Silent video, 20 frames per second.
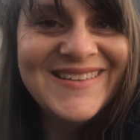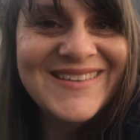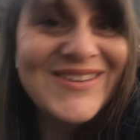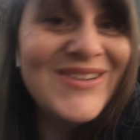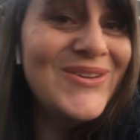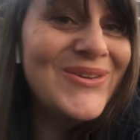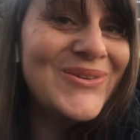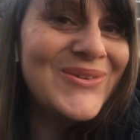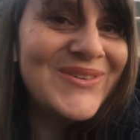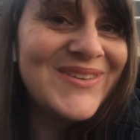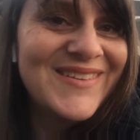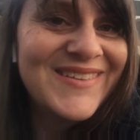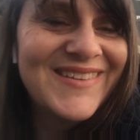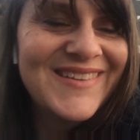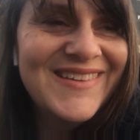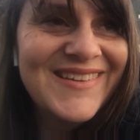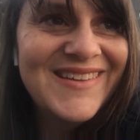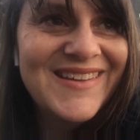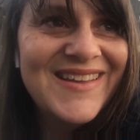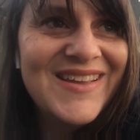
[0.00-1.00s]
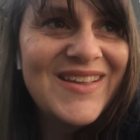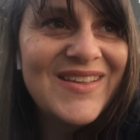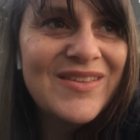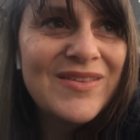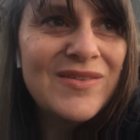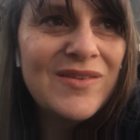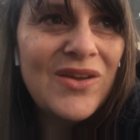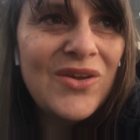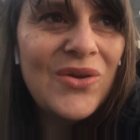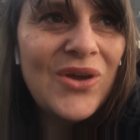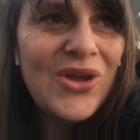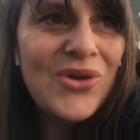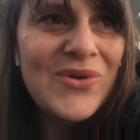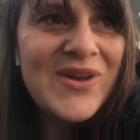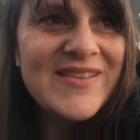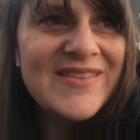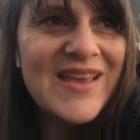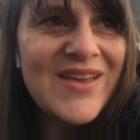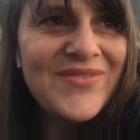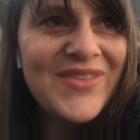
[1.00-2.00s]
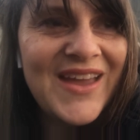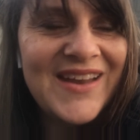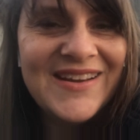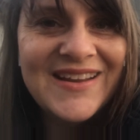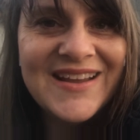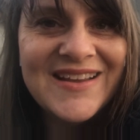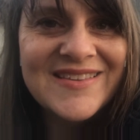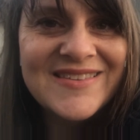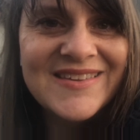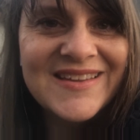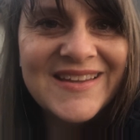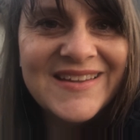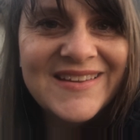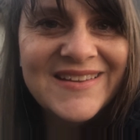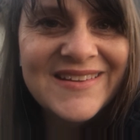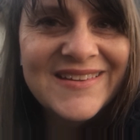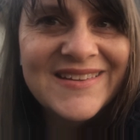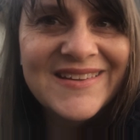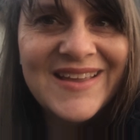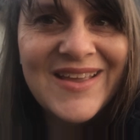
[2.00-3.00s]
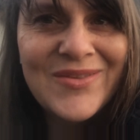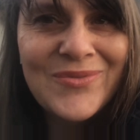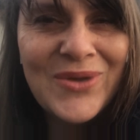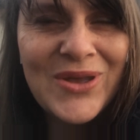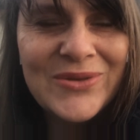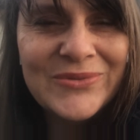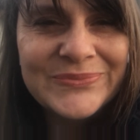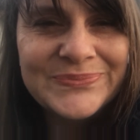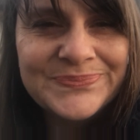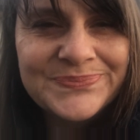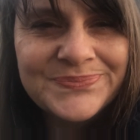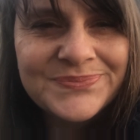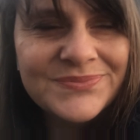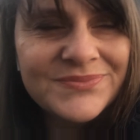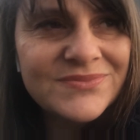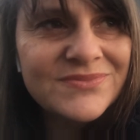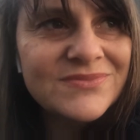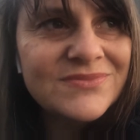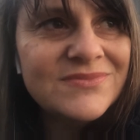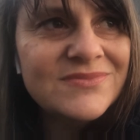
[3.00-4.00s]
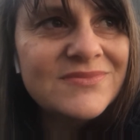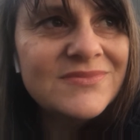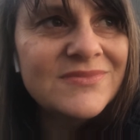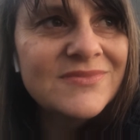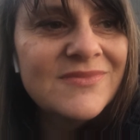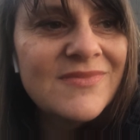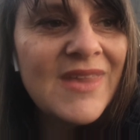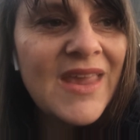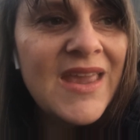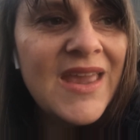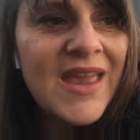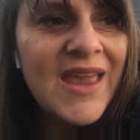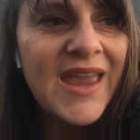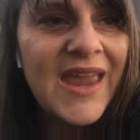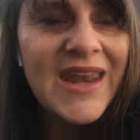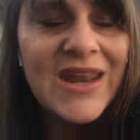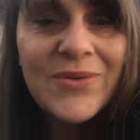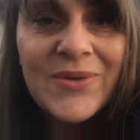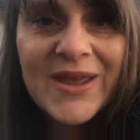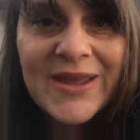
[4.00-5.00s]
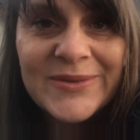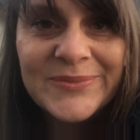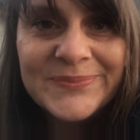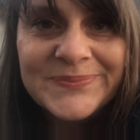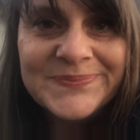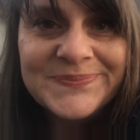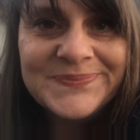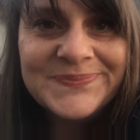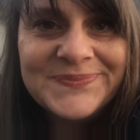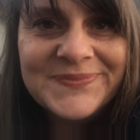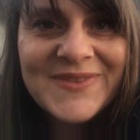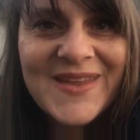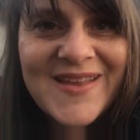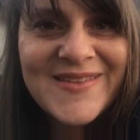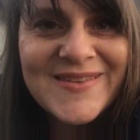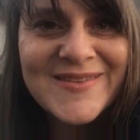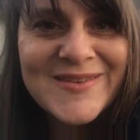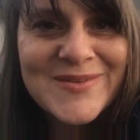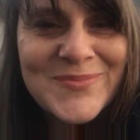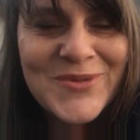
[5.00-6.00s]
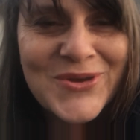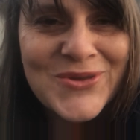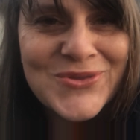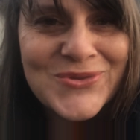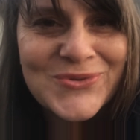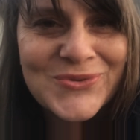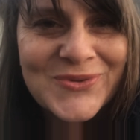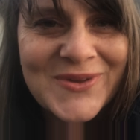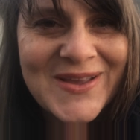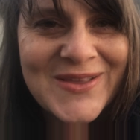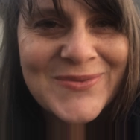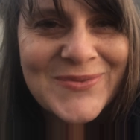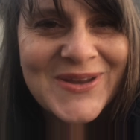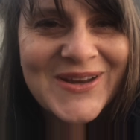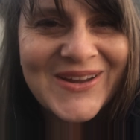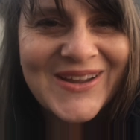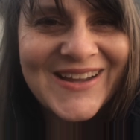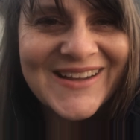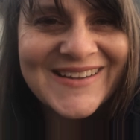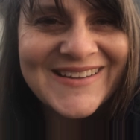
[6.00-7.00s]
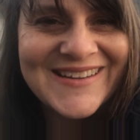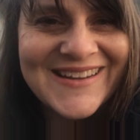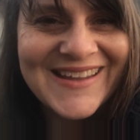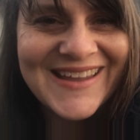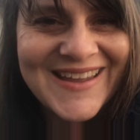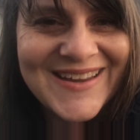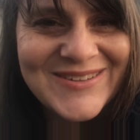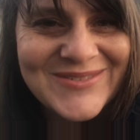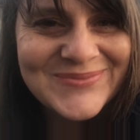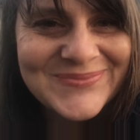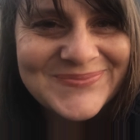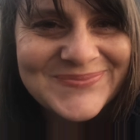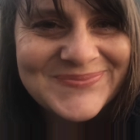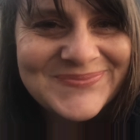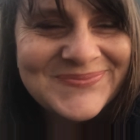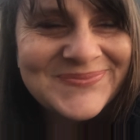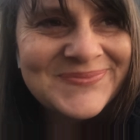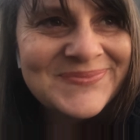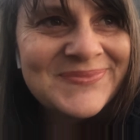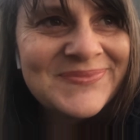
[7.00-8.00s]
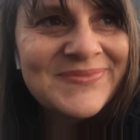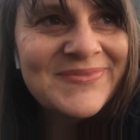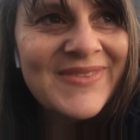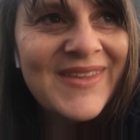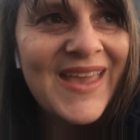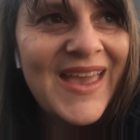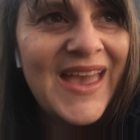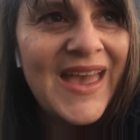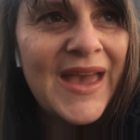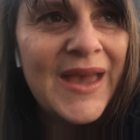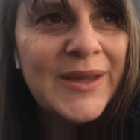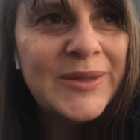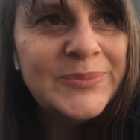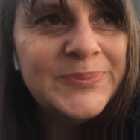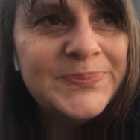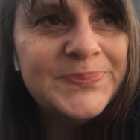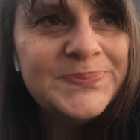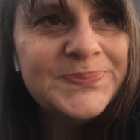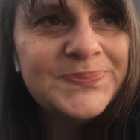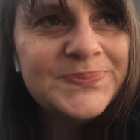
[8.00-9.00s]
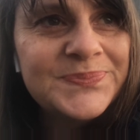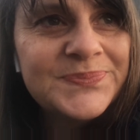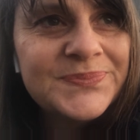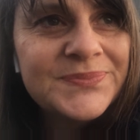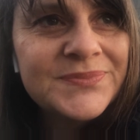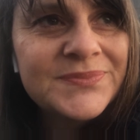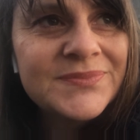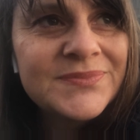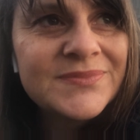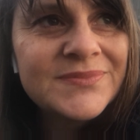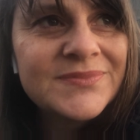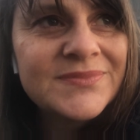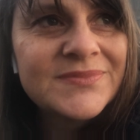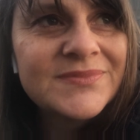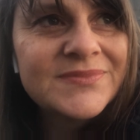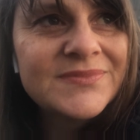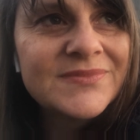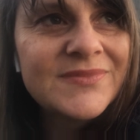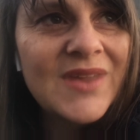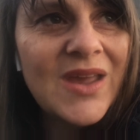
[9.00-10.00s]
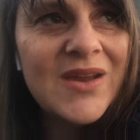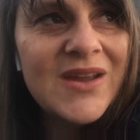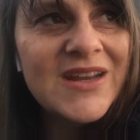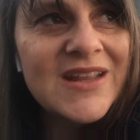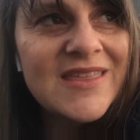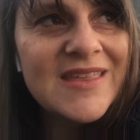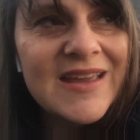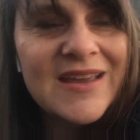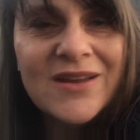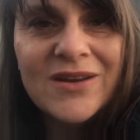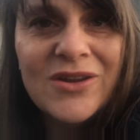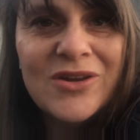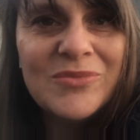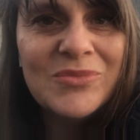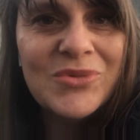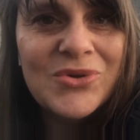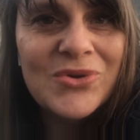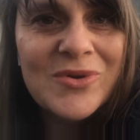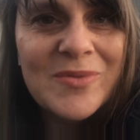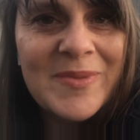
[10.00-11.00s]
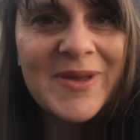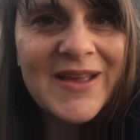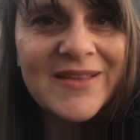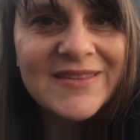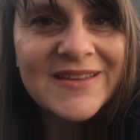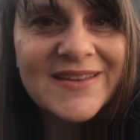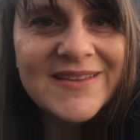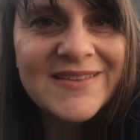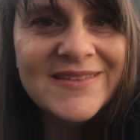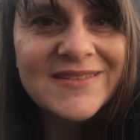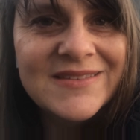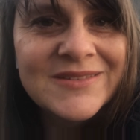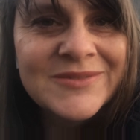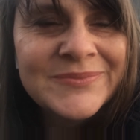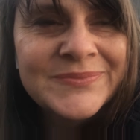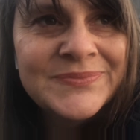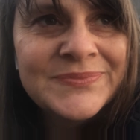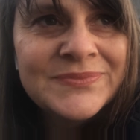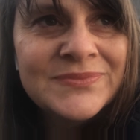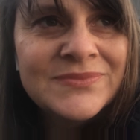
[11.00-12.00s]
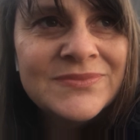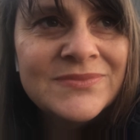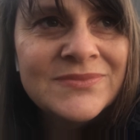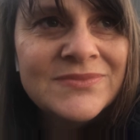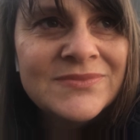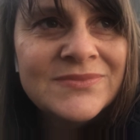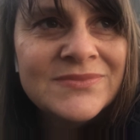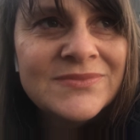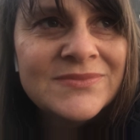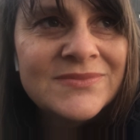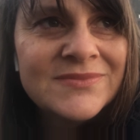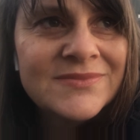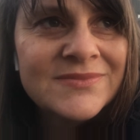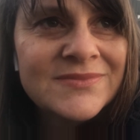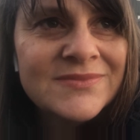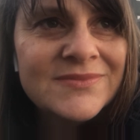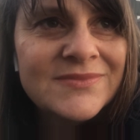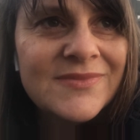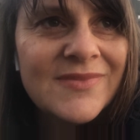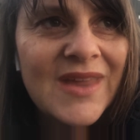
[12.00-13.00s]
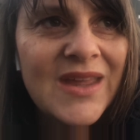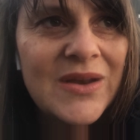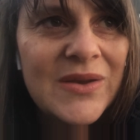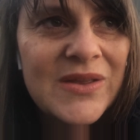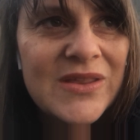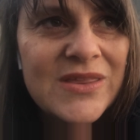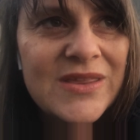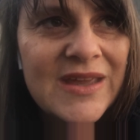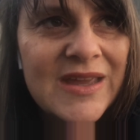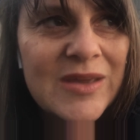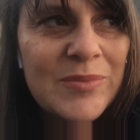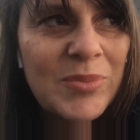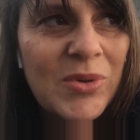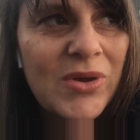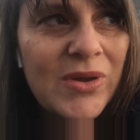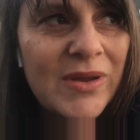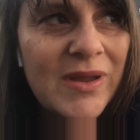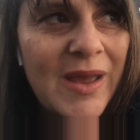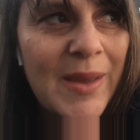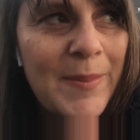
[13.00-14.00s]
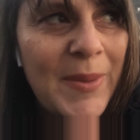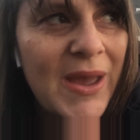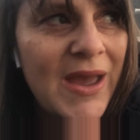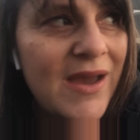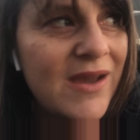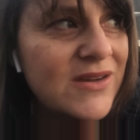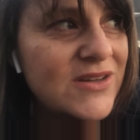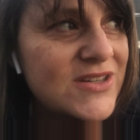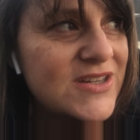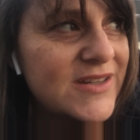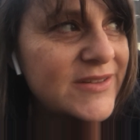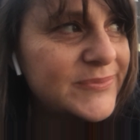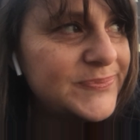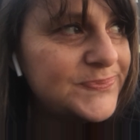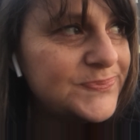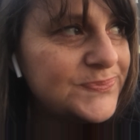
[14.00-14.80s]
too, so I always have that legacy as well. Anyway, that's as emotional as we're likely to get. I'm going to think a lot more about this, and I'm going to think about